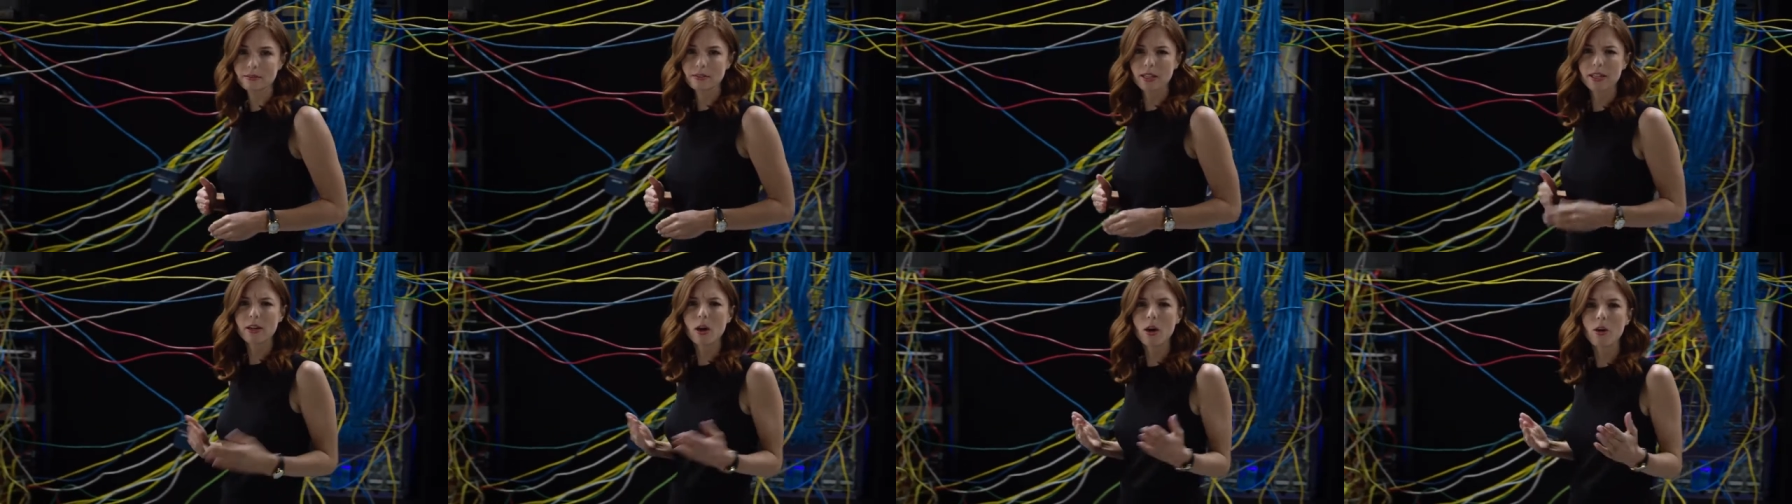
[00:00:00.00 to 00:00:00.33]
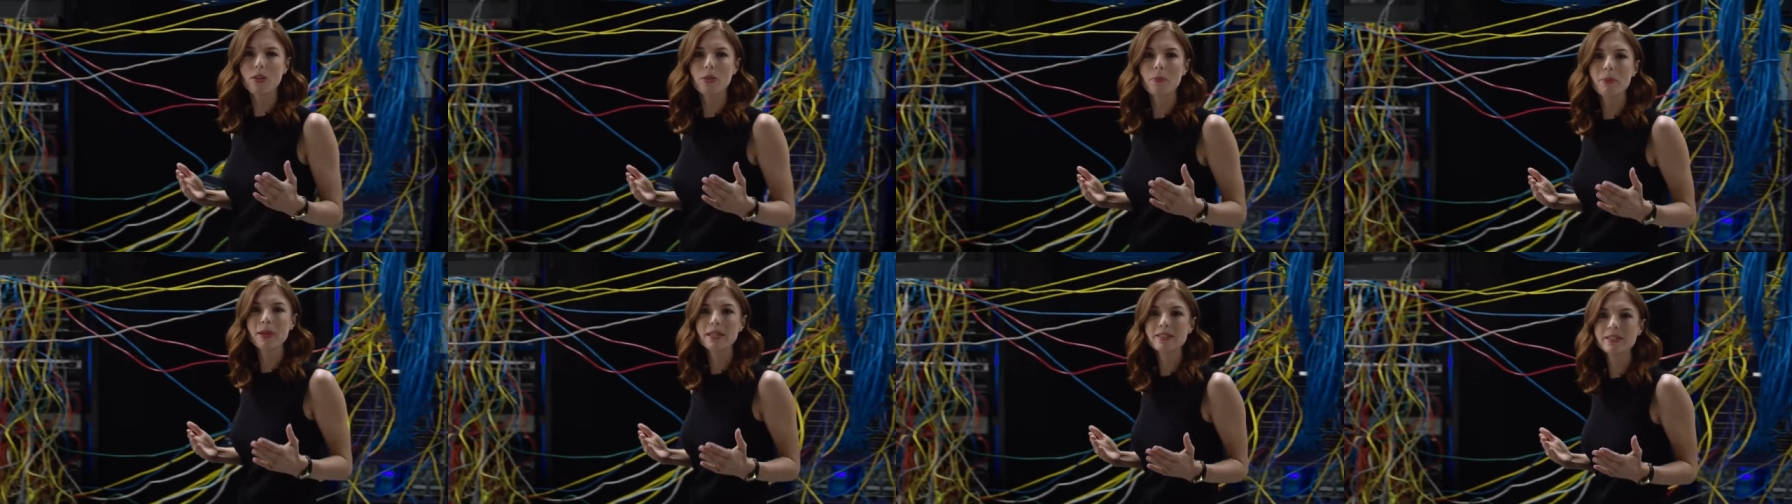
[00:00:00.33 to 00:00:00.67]
like all
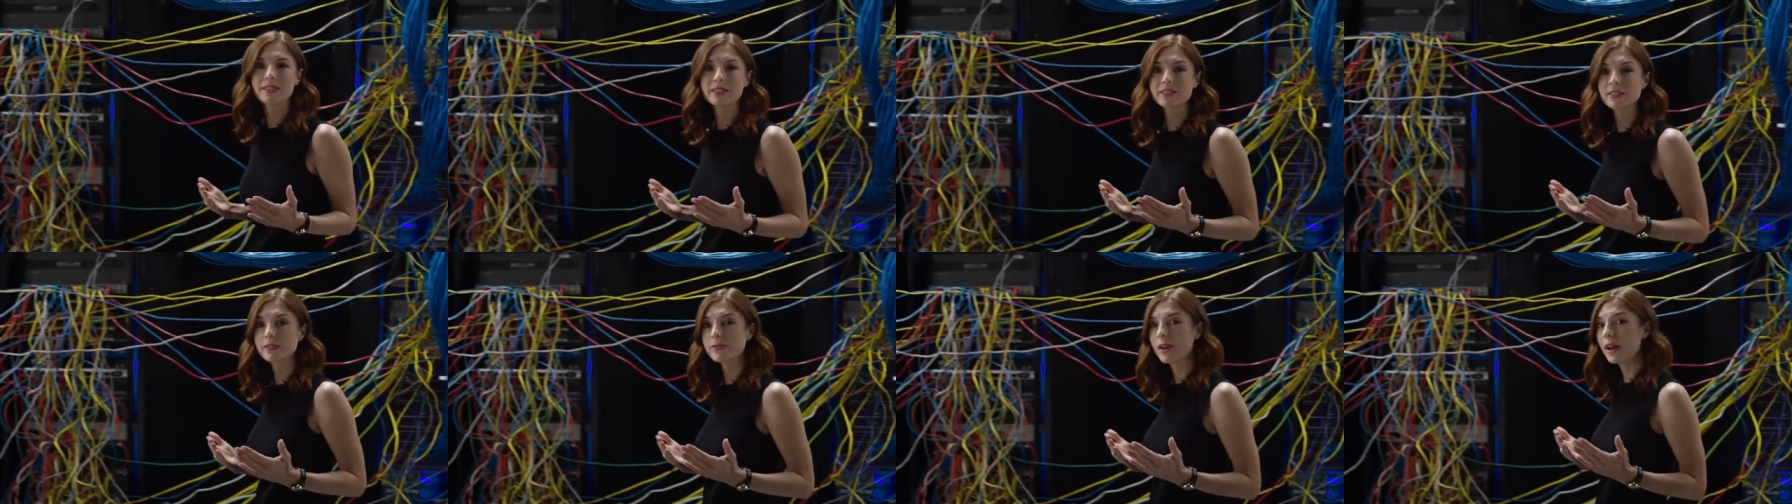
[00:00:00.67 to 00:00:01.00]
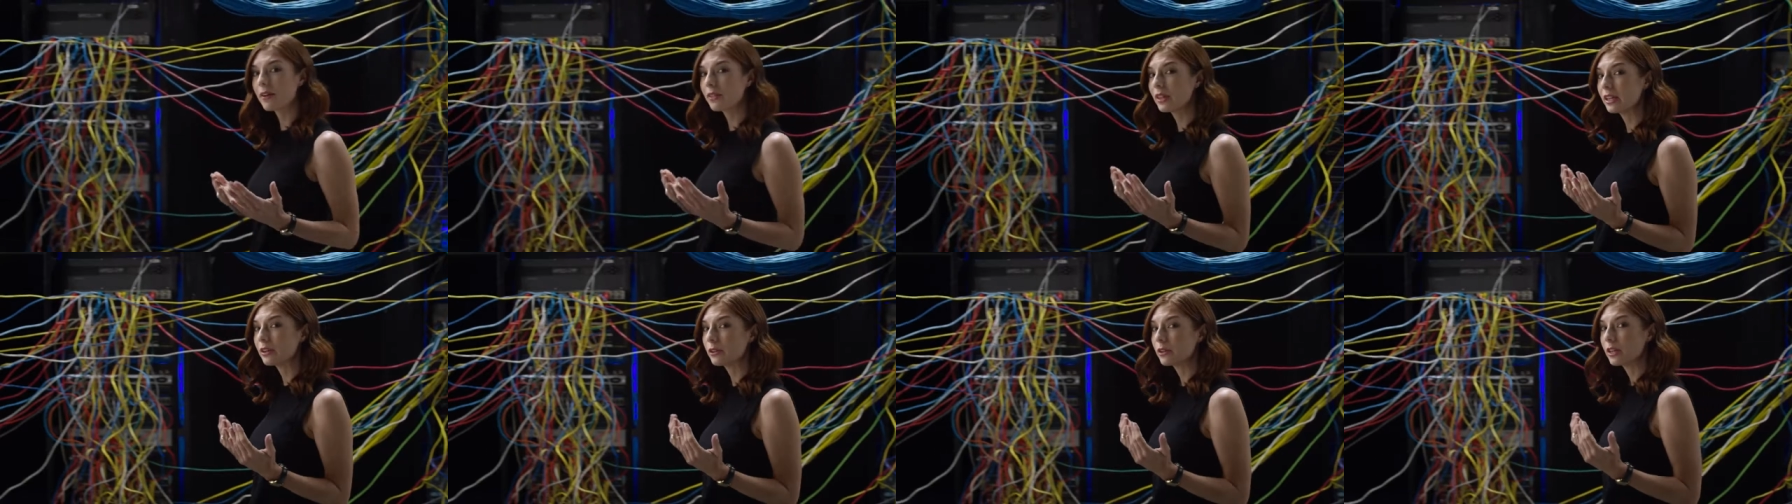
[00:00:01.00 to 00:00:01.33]
the basics of how
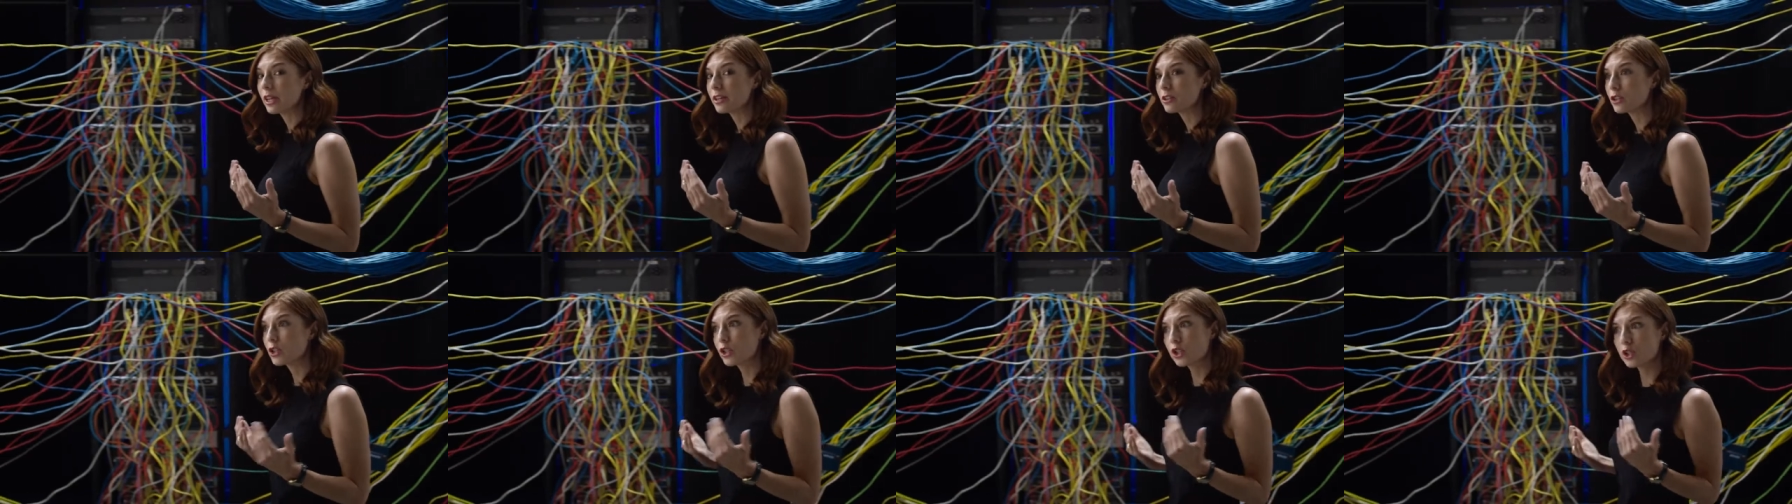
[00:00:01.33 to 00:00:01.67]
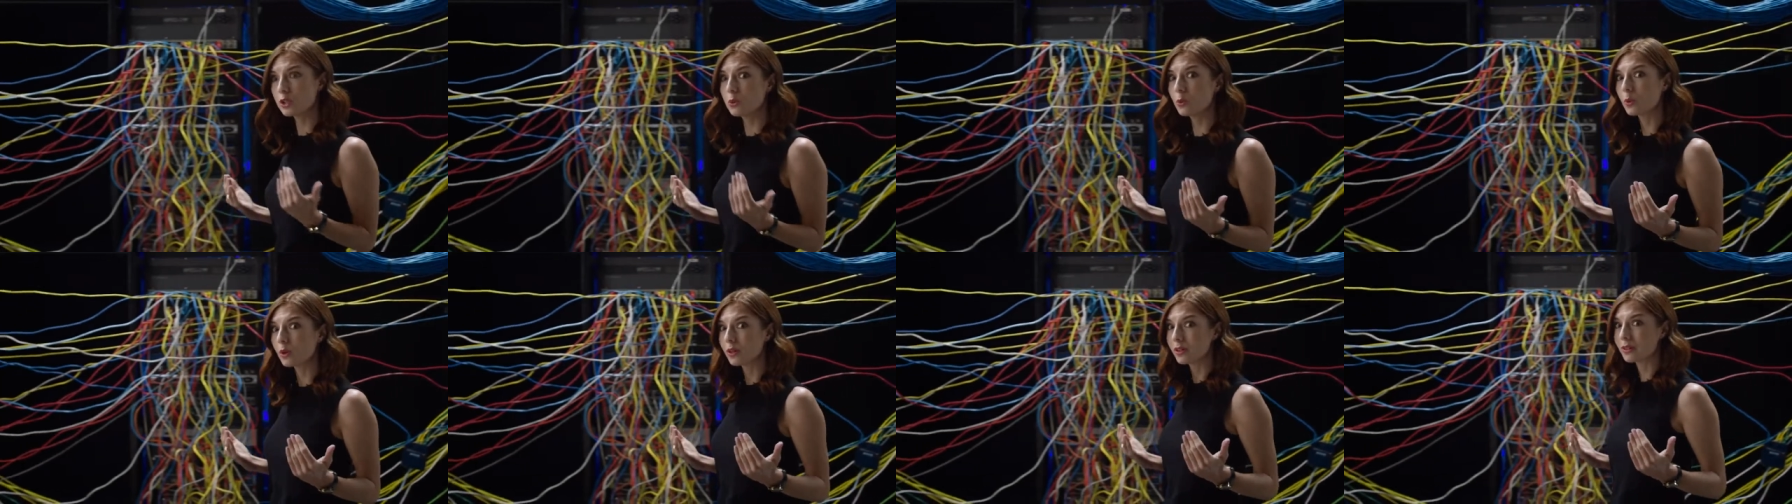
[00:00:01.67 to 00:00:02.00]
the internet
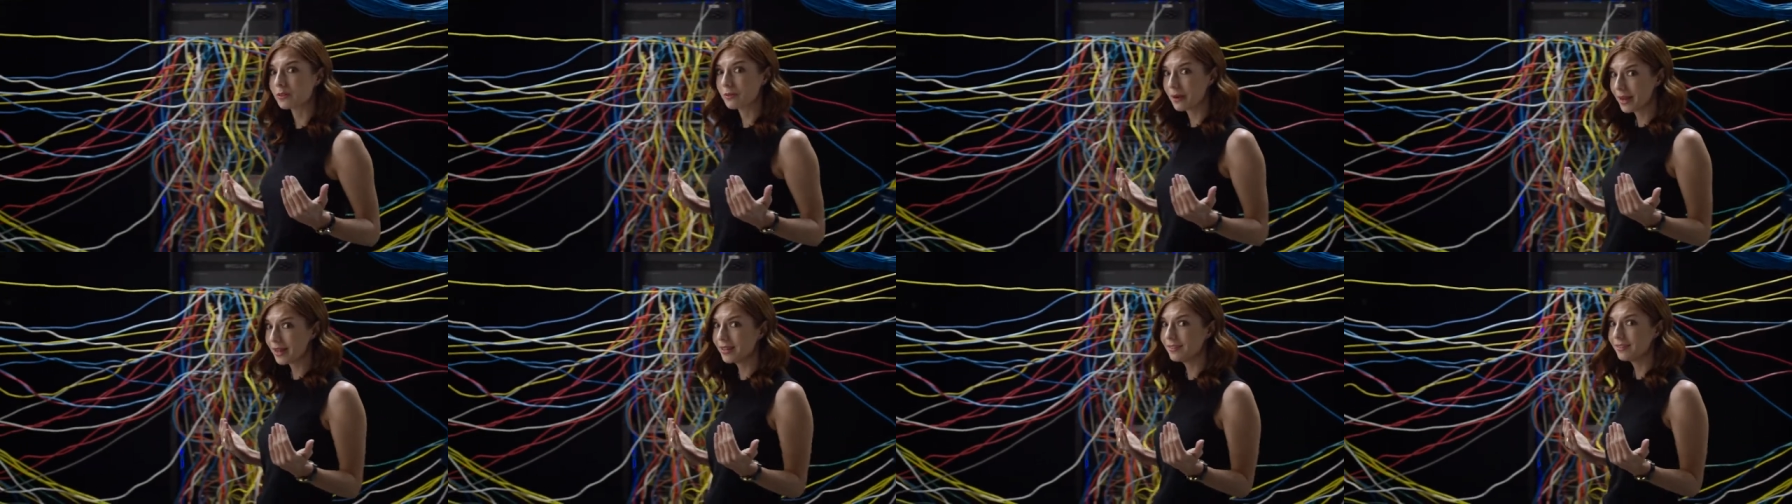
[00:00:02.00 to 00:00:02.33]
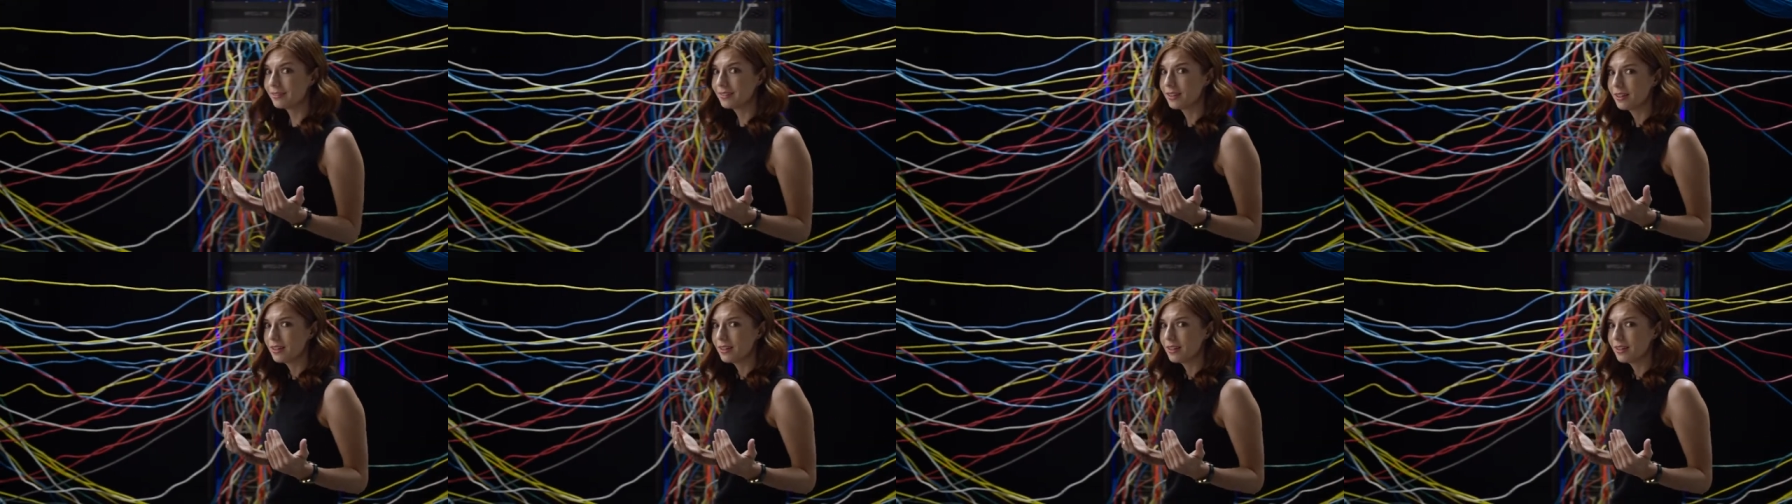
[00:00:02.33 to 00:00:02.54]
should work, right?